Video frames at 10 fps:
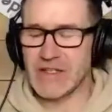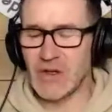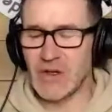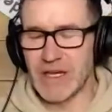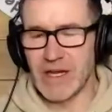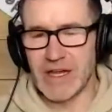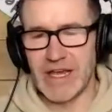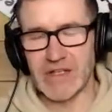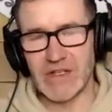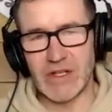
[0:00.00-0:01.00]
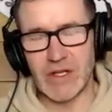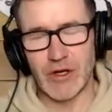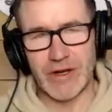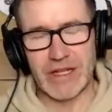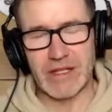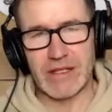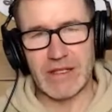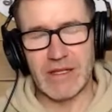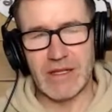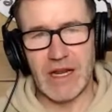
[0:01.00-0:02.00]
something I guess, that
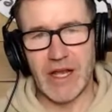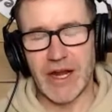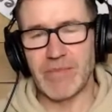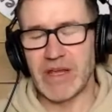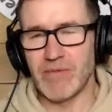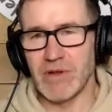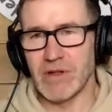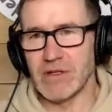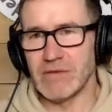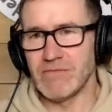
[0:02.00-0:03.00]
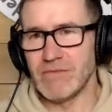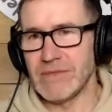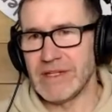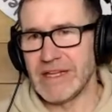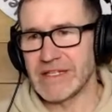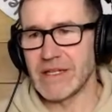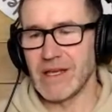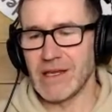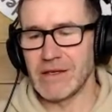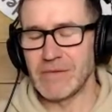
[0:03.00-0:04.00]
a lot of people
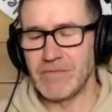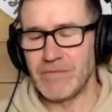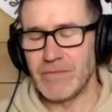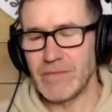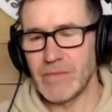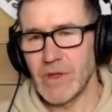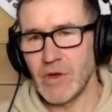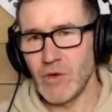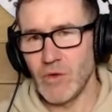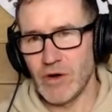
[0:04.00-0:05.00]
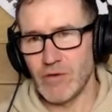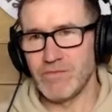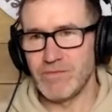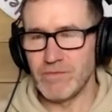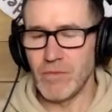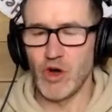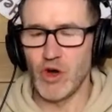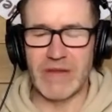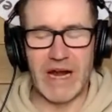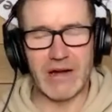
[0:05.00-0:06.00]
listening who are
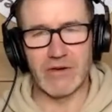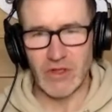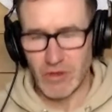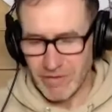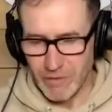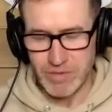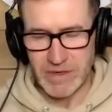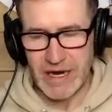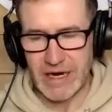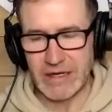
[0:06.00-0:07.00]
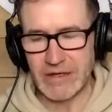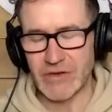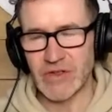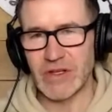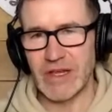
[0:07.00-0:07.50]
home gardeners don't have open gardens,